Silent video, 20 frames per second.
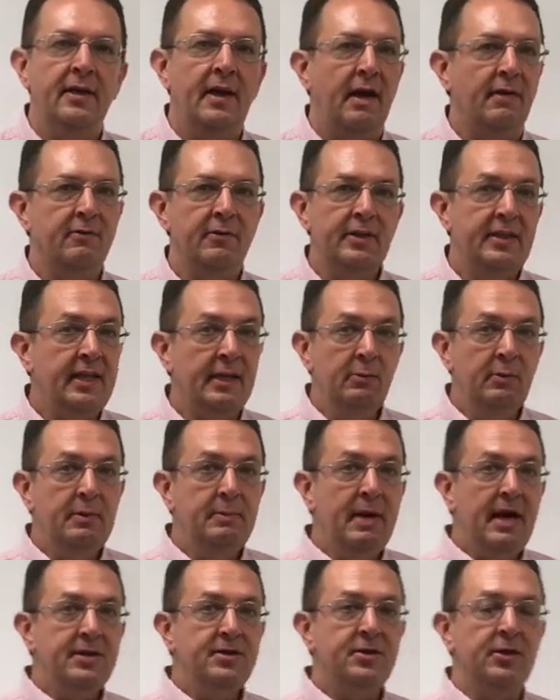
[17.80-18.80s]
Everything we
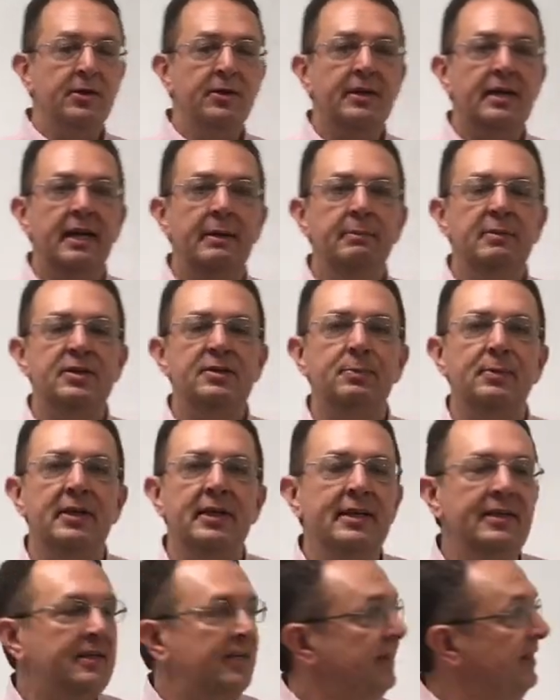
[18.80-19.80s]
measure can be
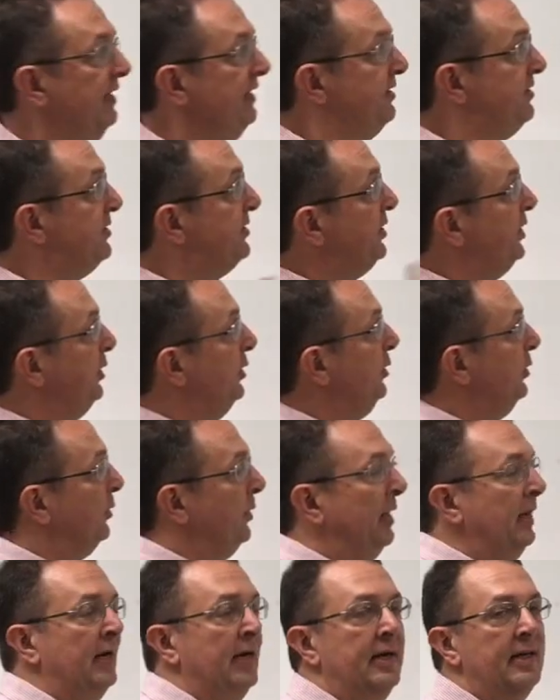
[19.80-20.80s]
split into these
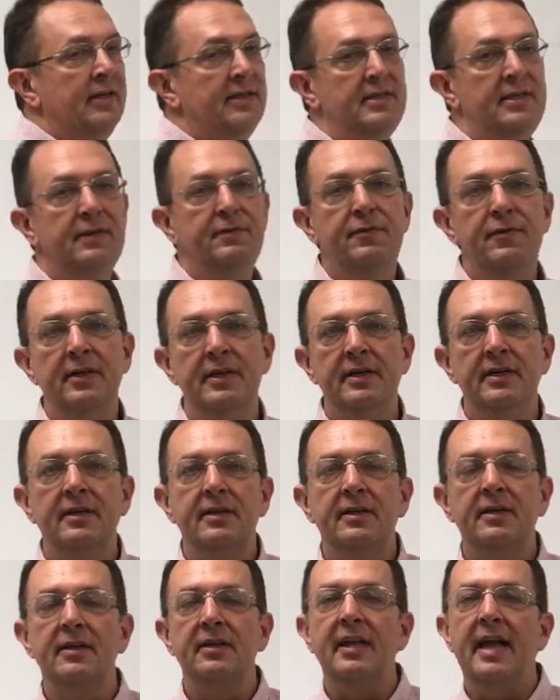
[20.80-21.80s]
two
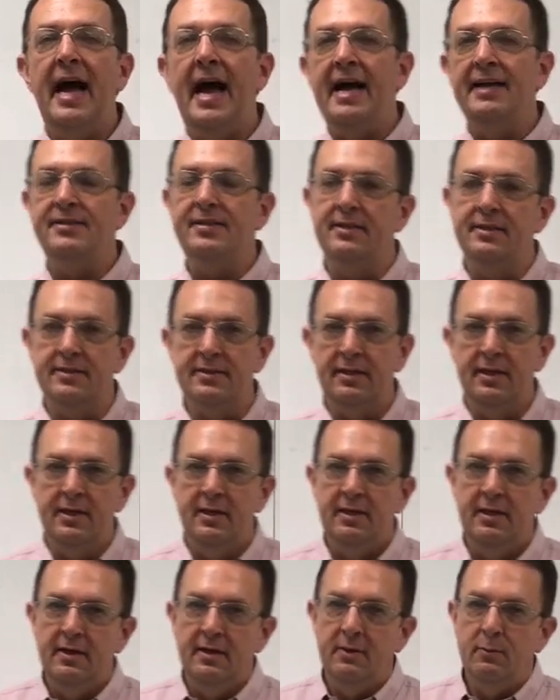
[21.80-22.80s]
different classes:
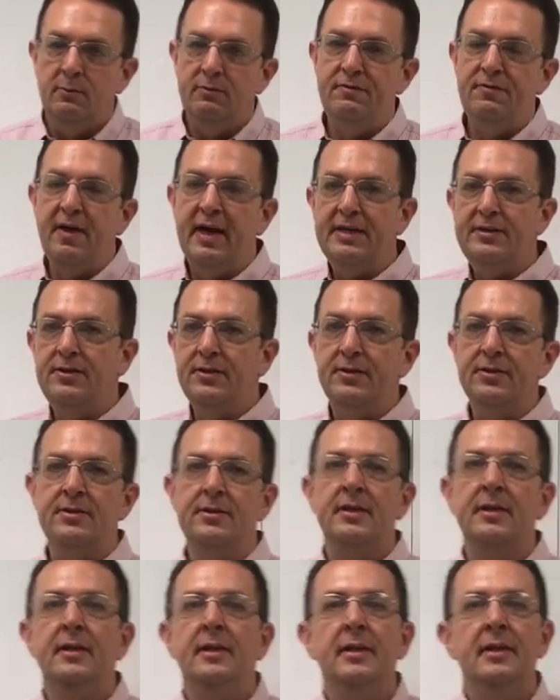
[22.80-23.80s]

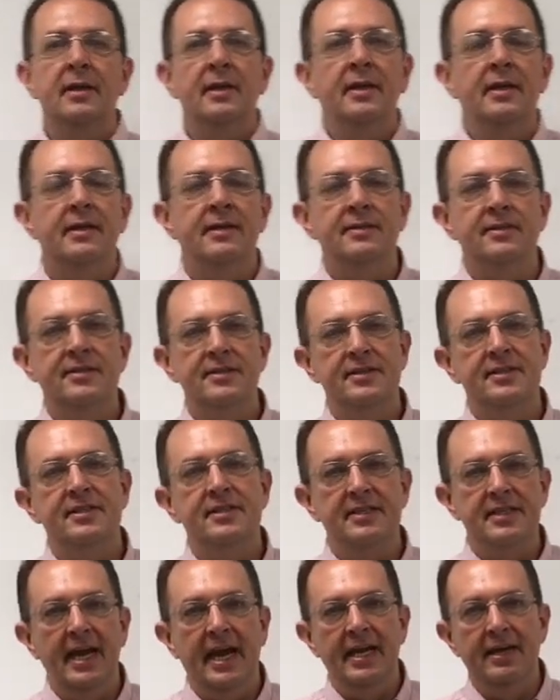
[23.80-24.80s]
vectors and
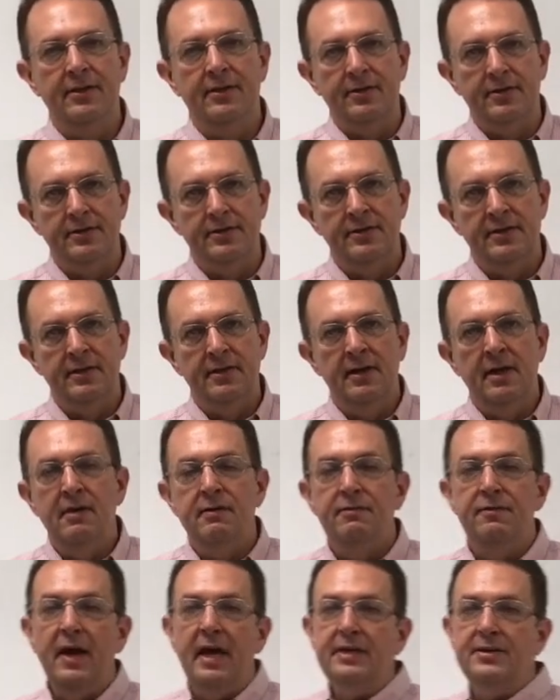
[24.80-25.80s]
scalars.
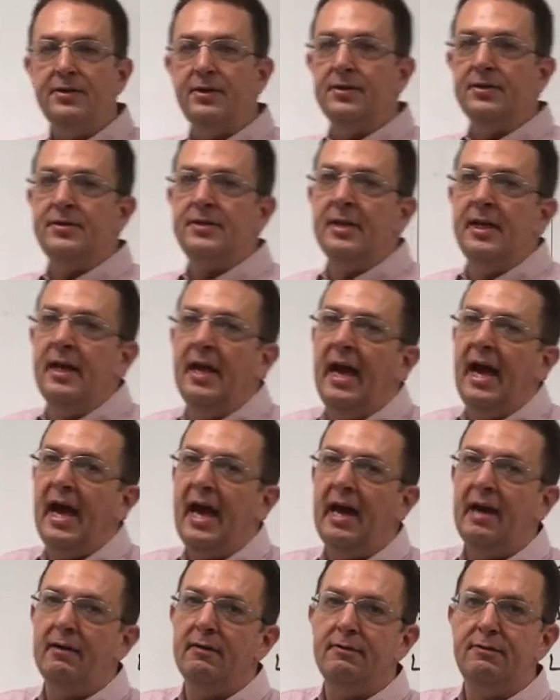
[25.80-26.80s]
Vectors
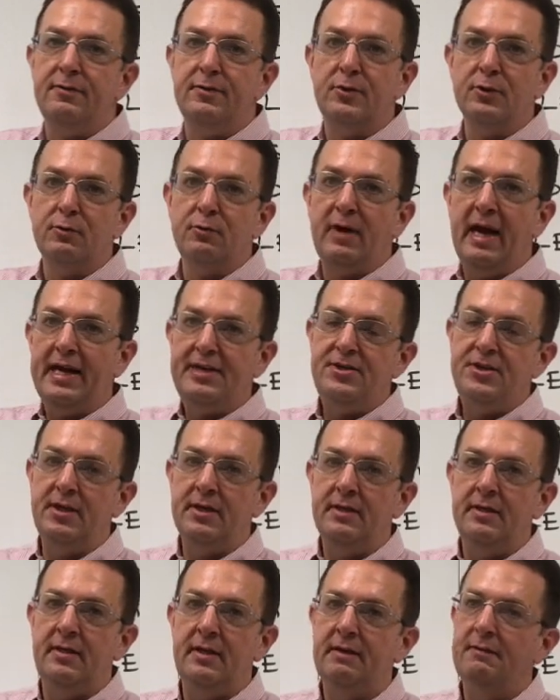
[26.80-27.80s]
have
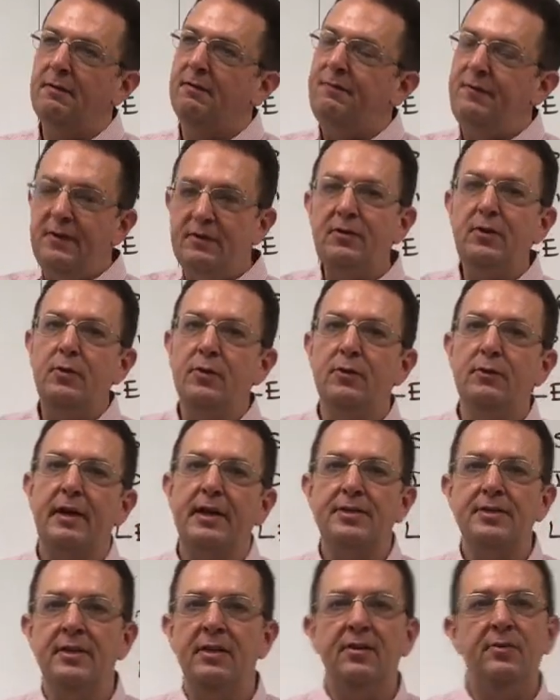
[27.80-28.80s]
direction. They have a physical
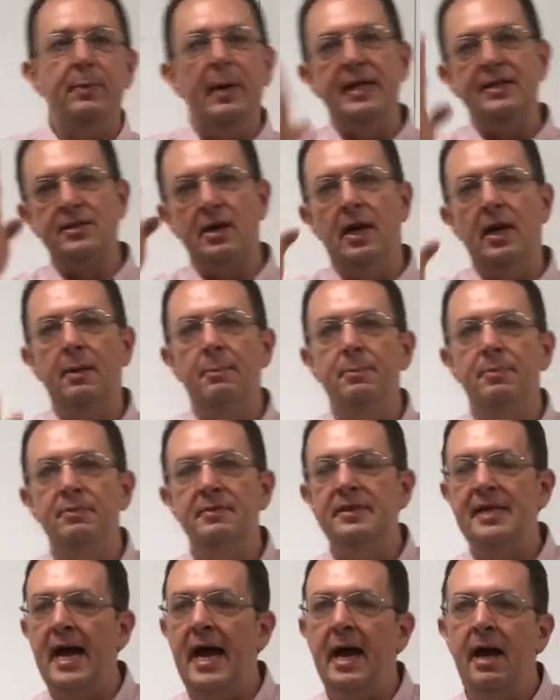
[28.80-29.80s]
direction in space:
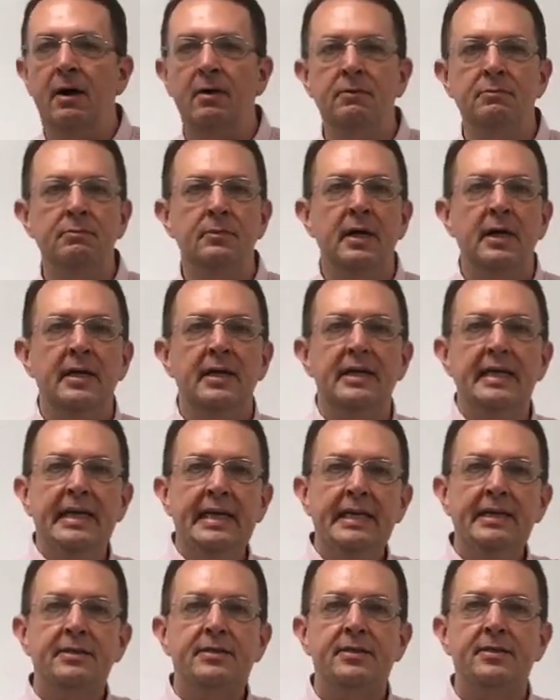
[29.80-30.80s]
up, down,
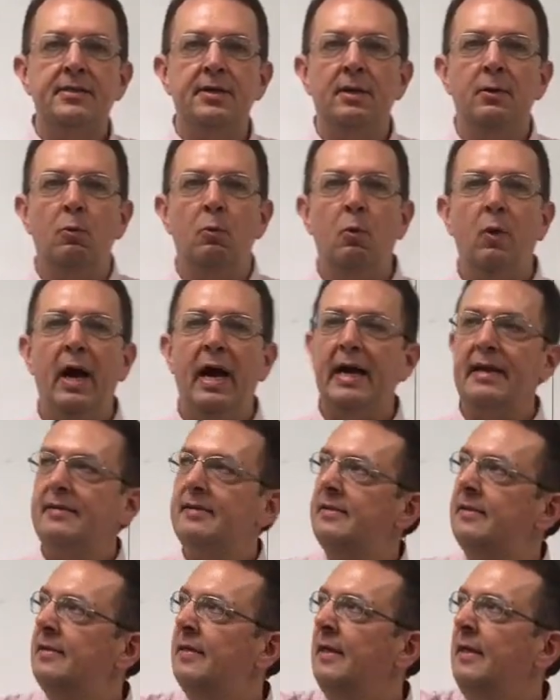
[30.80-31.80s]
east,
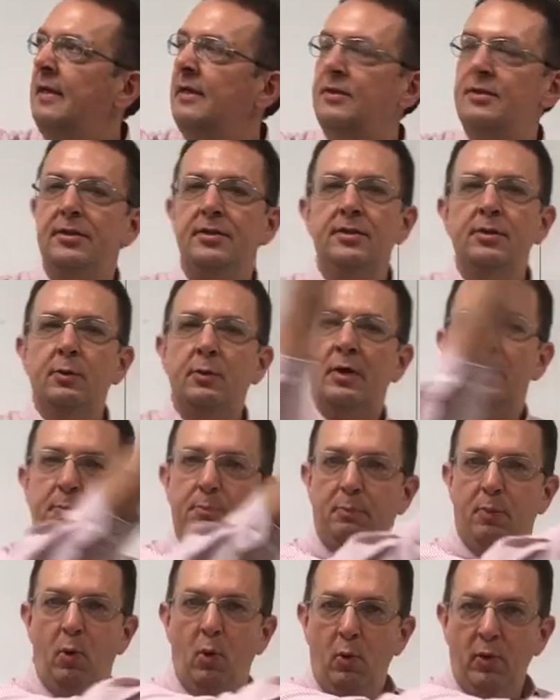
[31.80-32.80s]
west. You
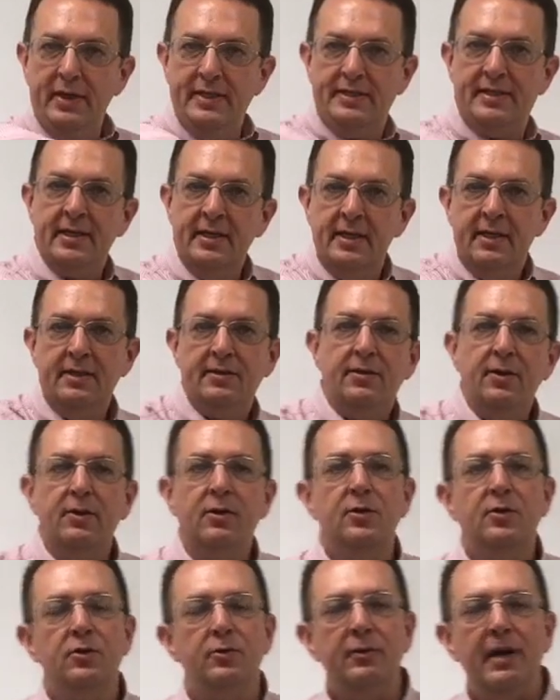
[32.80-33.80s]
can point to
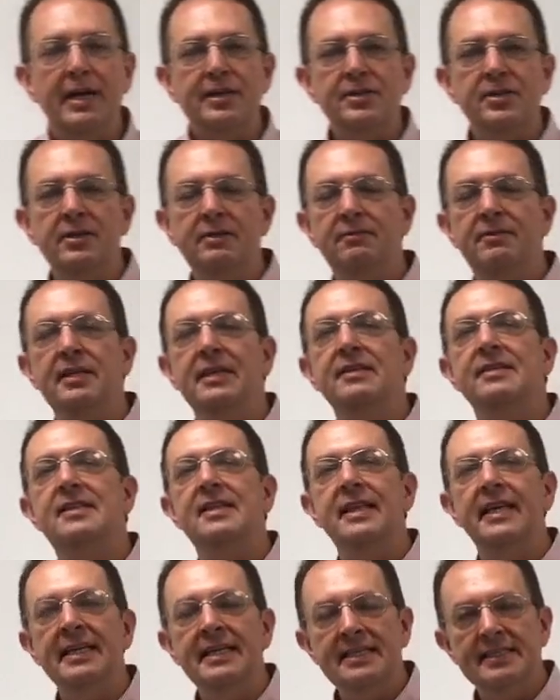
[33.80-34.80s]
the direction of
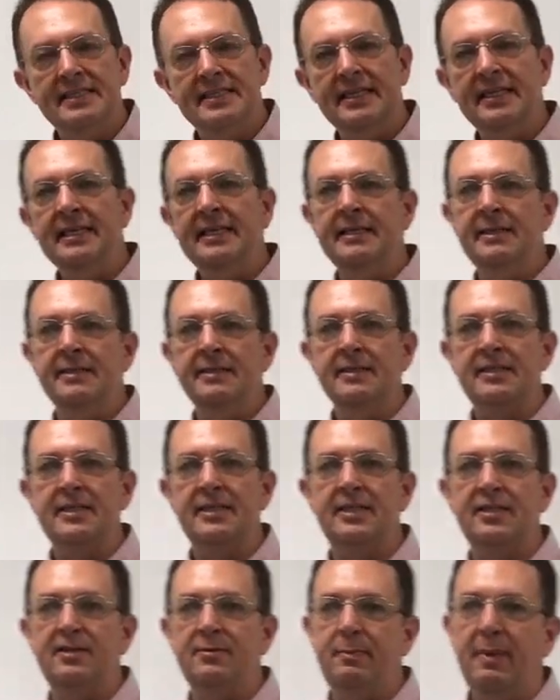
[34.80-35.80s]
these things in
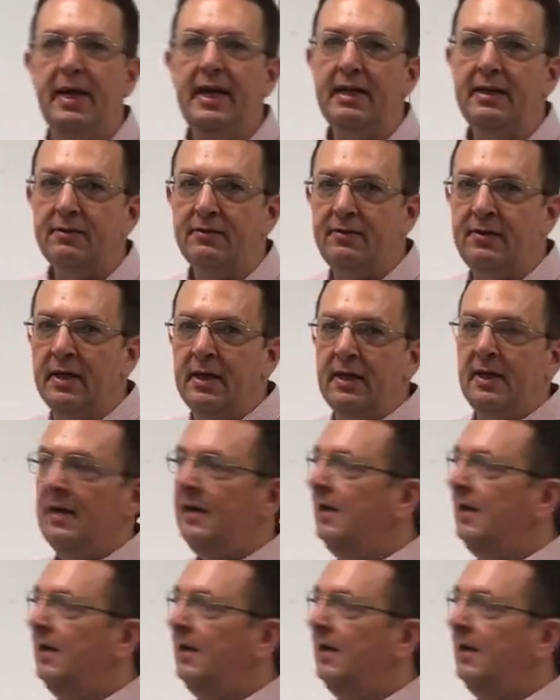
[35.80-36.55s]
space.